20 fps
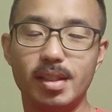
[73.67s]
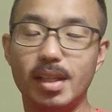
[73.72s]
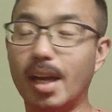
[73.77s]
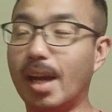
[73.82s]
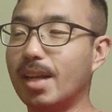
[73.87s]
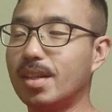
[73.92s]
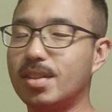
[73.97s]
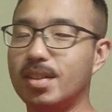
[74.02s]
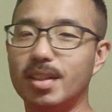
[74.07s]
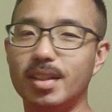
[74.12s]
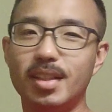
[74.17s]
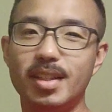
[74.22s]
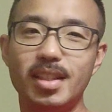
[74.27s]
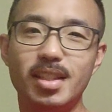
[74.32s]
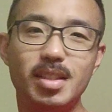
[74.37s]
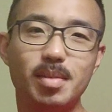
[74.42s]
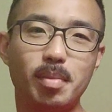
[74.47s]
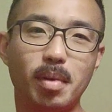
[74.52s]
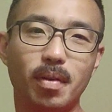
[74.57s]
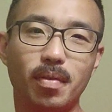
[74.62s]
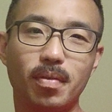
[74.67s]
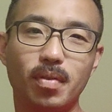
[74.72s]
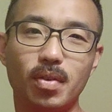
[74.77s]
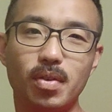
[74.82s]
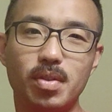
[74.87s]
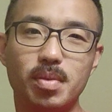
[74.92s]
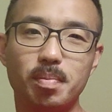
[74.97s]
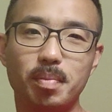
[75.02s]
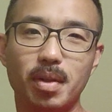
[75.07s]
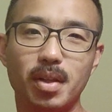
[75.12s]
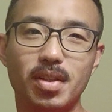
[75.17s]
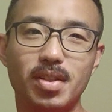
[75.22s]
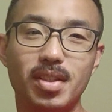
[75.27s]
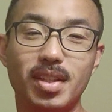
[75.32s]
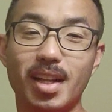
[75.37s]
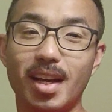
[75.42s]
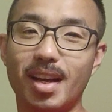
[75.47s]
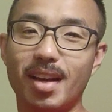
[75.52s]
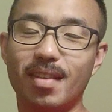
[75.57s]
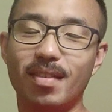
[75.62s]
Actually, he's my first
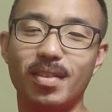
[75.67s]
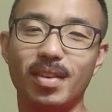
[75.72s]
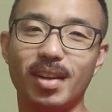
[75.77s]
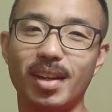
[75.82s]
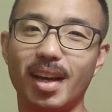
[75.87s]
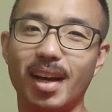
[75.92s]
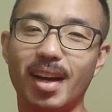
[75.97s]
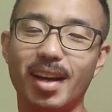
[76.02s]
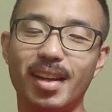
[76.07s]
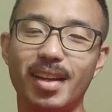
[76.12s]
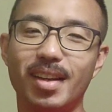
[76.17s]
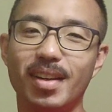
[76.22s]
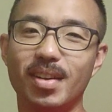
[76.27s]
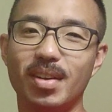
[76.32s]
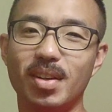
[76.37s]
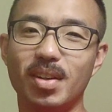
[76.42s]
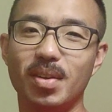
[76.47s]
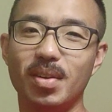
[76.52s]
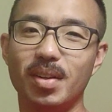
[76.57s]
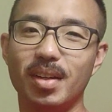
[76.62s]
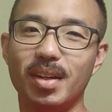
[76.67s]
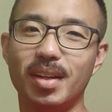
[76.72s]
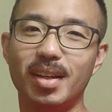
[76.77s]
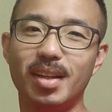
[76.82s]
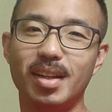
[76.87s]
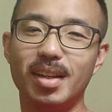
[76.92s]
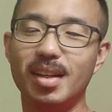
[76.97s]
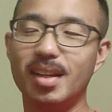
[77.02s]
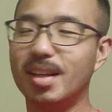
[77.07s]
plushie that I ever got here in Korea.